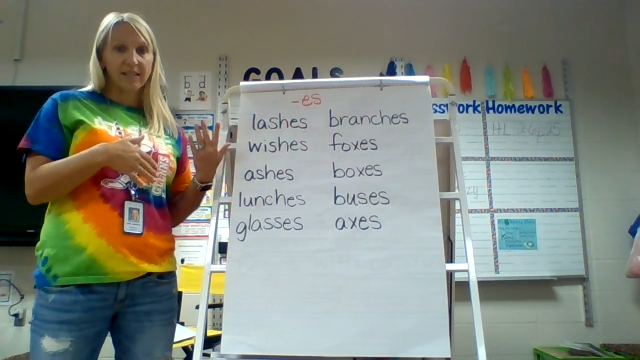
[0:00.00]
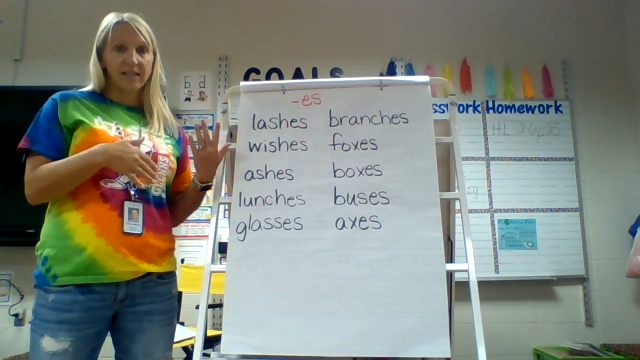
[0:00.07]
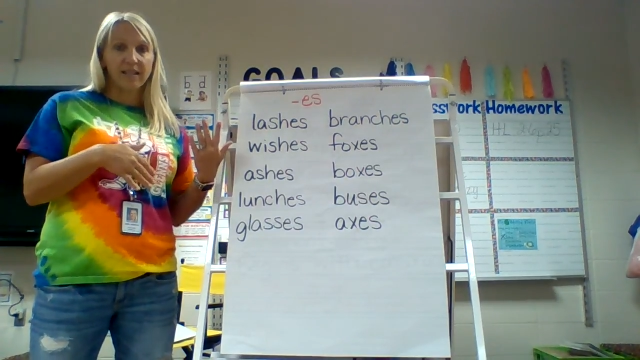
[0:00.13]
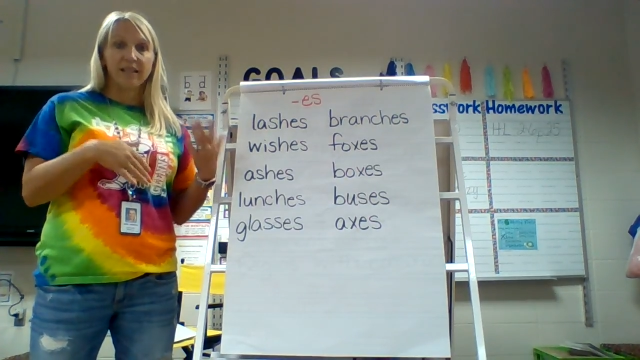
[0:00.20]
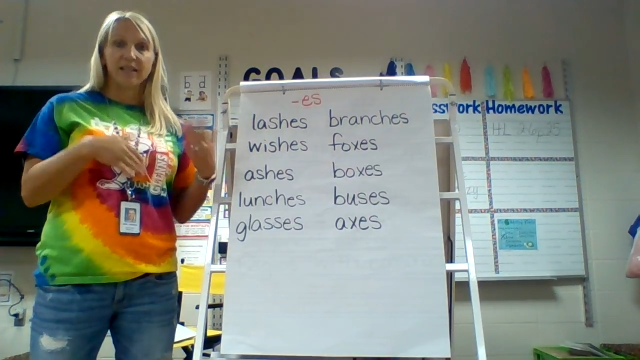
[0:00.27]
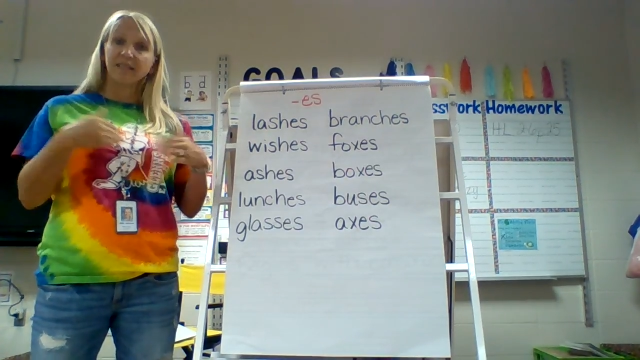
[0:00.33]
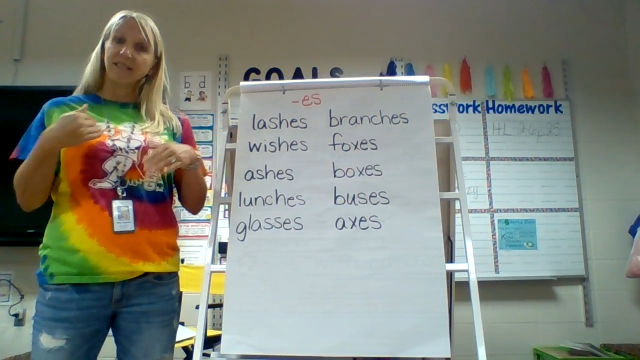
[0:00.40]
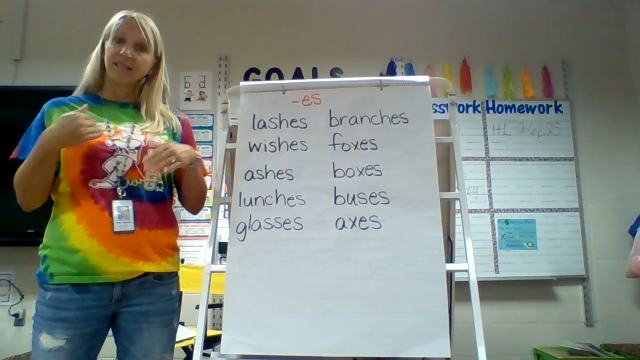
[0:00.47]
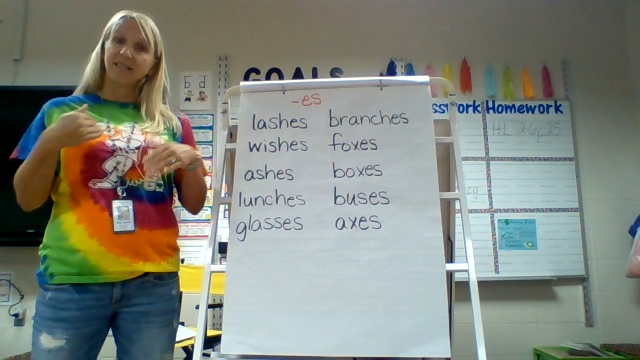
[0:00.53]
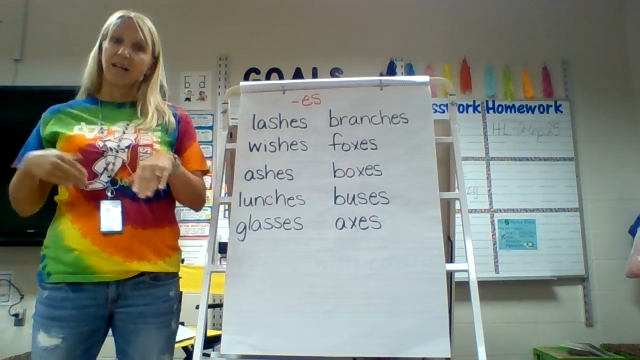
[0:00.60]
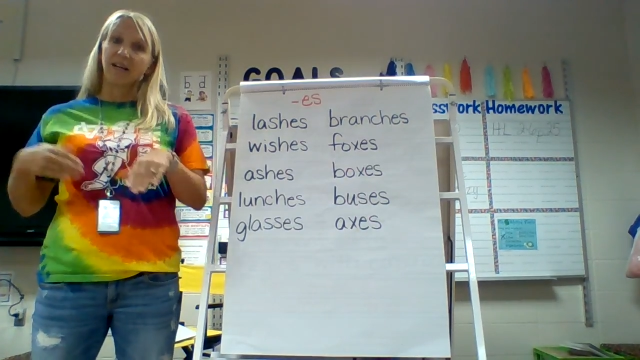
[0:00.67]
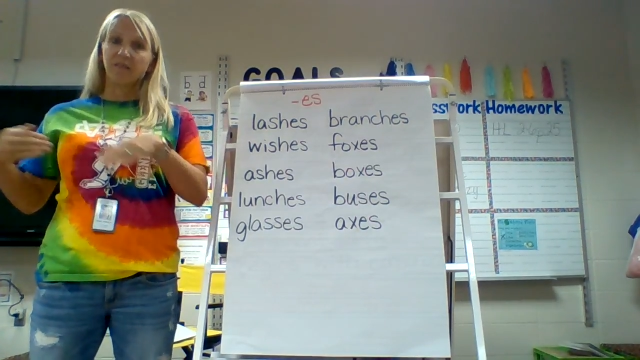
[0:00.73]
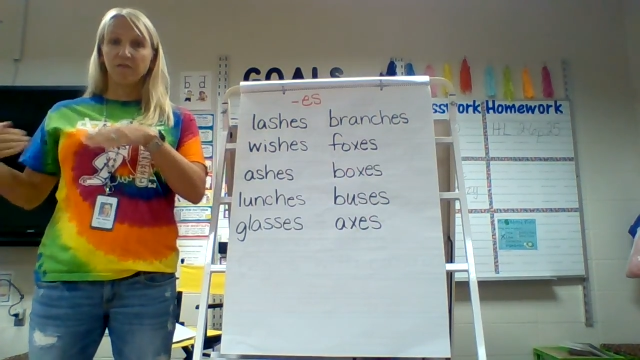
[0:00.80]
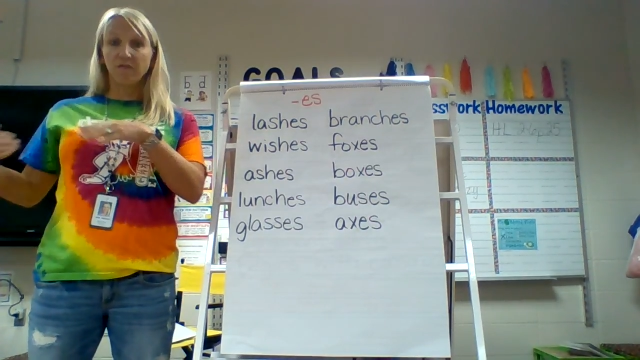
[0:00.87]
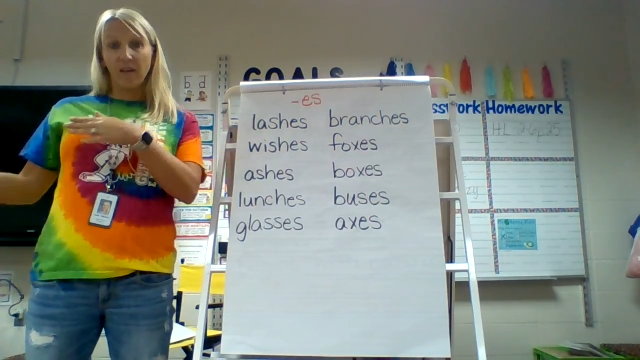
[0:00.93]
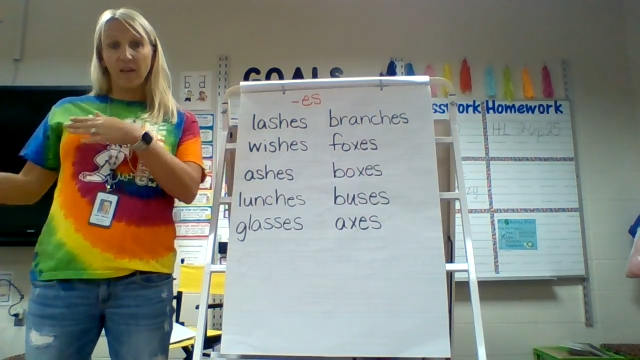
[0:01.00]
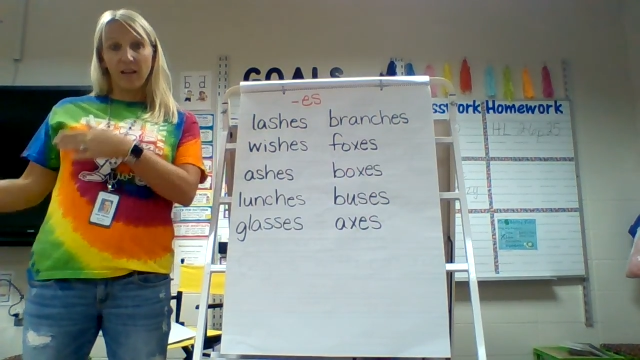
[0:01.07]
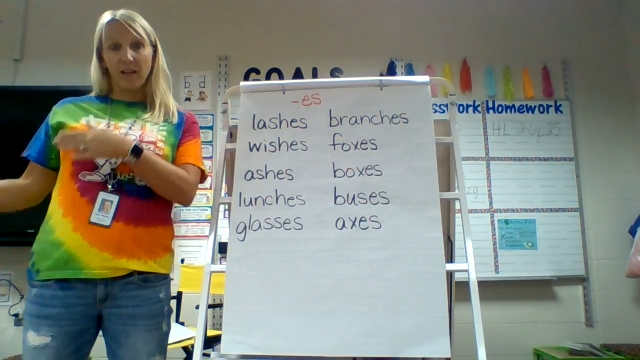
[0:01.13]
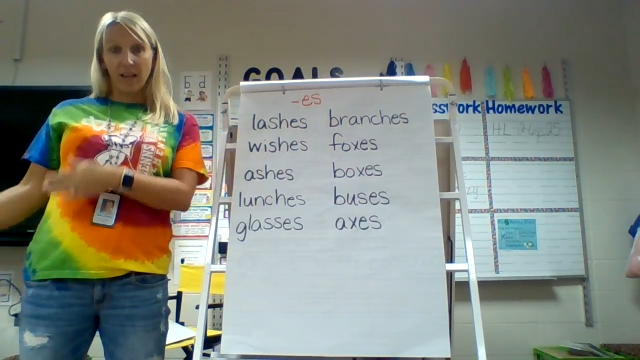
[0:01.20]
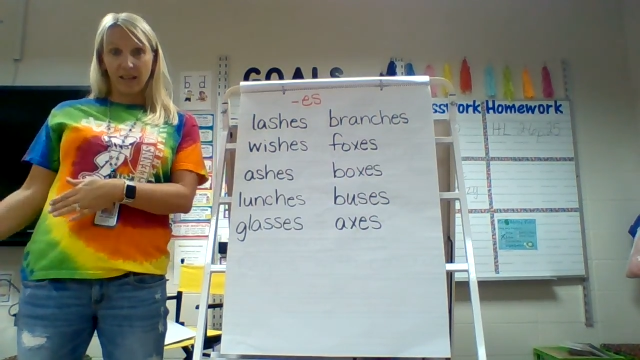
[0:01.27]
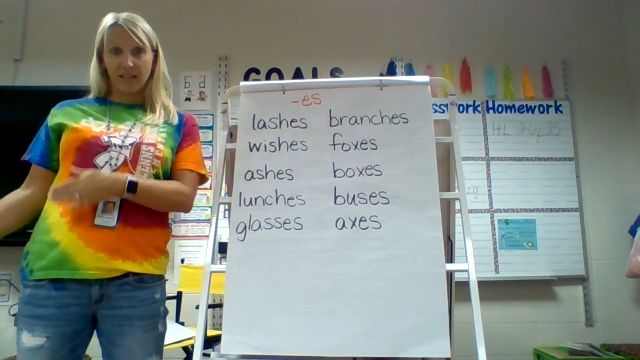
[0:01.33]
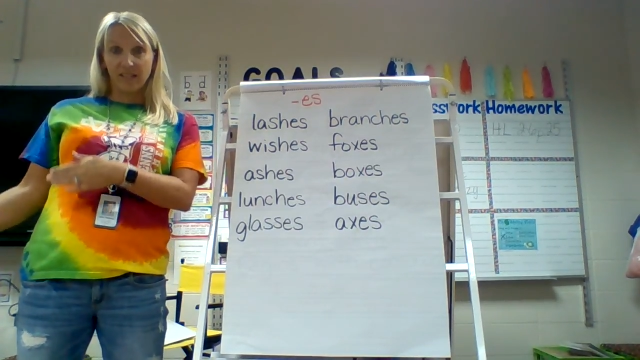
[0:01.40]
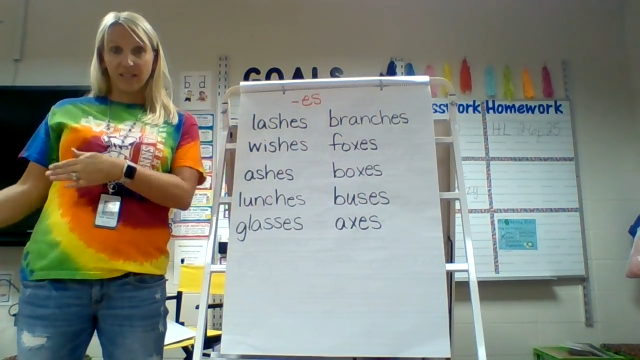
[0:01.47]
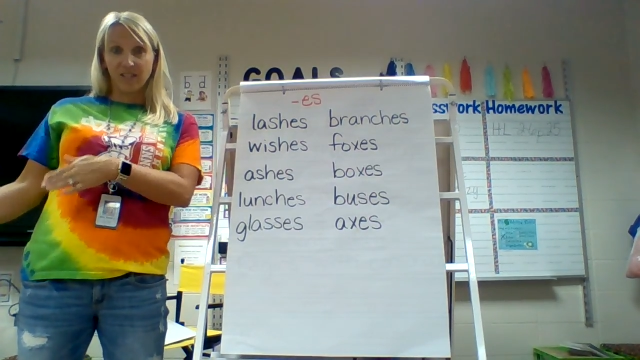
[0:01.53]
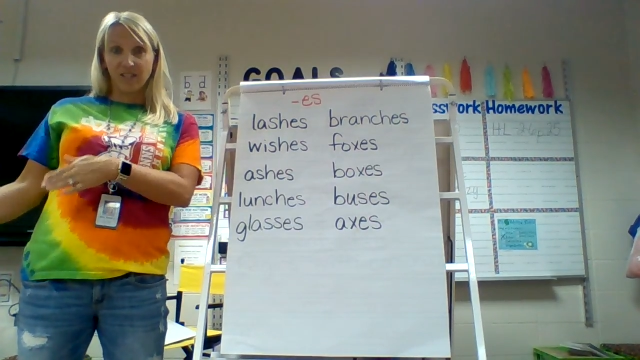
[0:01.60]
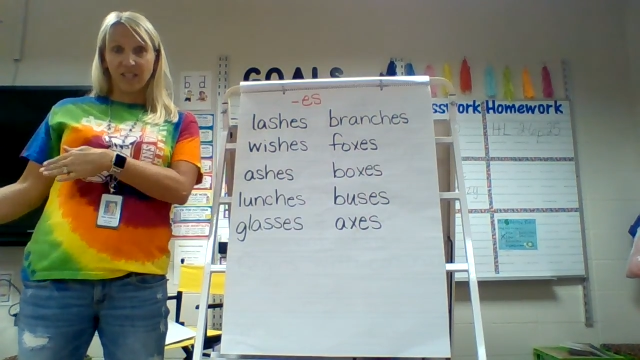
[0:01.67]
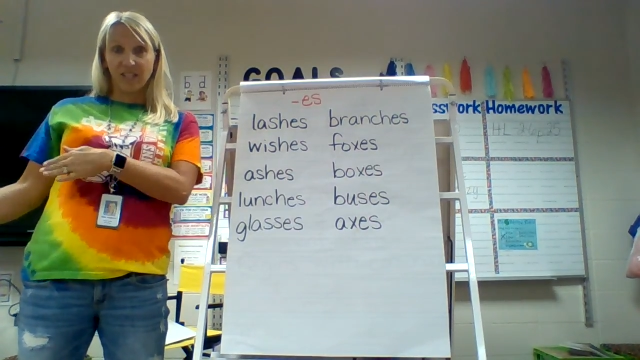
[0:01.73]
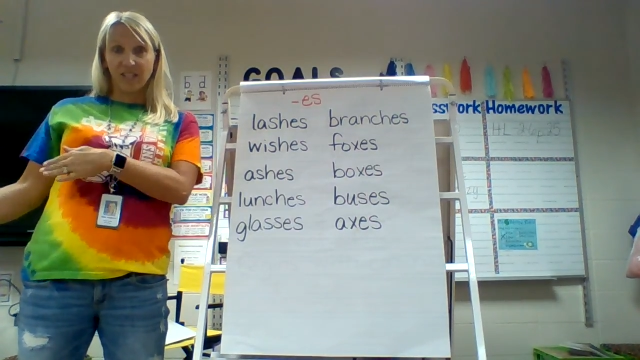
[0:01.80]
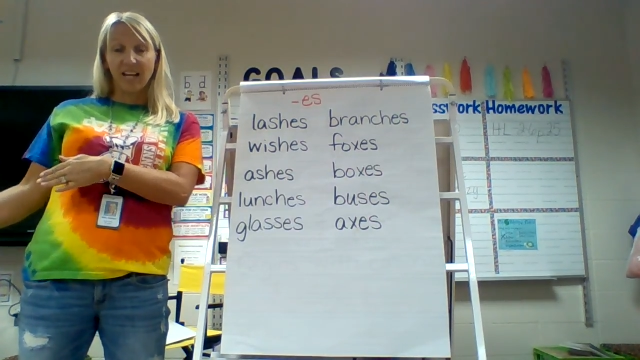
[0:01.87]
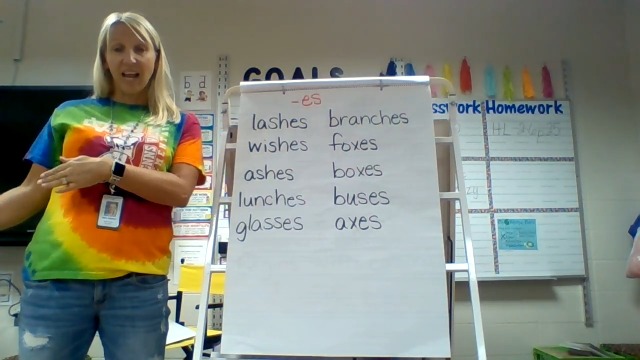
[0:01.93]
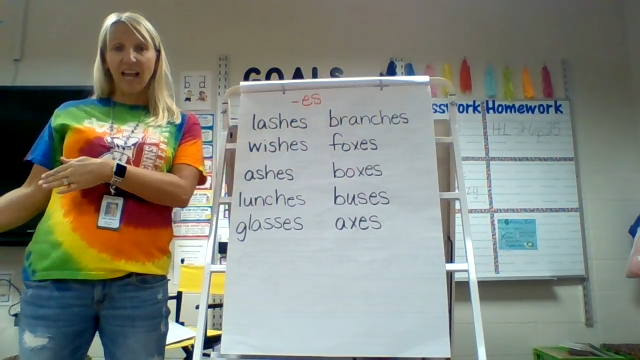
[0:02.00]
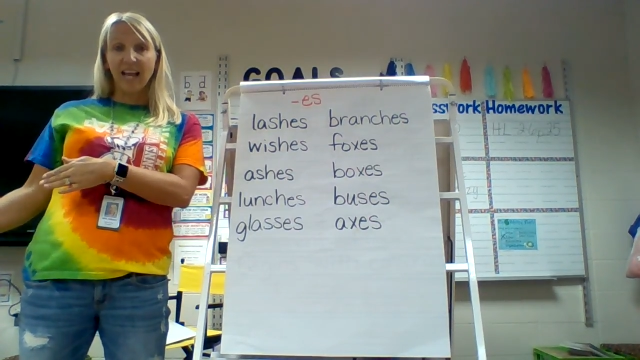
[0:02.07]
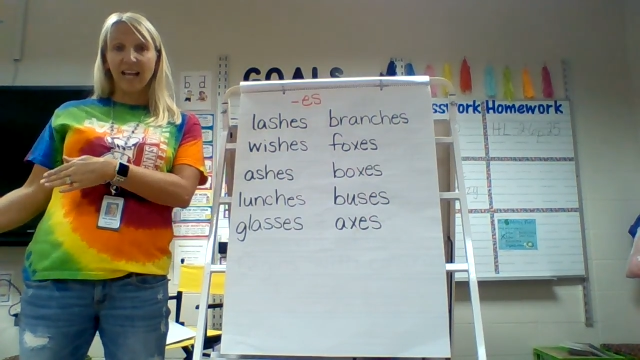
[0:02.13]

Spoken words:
instead of just s.